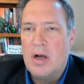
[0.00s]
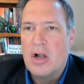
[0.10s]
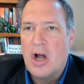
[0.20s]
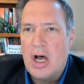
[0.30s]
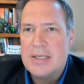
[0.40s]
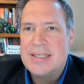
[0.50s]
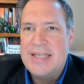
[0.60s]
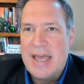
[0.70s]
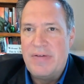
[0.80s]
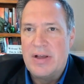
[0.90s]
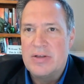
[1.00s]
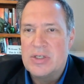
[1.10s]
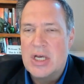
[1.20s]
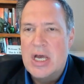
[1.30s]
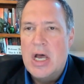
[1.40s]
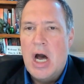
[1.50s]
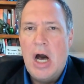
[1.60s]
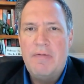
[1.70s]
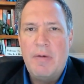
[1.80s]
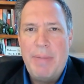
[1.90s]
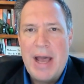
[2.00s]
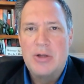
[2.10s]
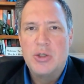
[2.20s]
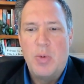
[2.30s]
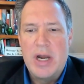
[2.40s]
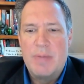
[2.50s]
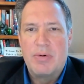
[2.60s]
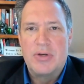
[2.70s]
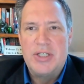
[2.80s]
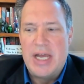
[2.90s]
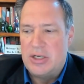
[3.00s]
cost savings of about 20%,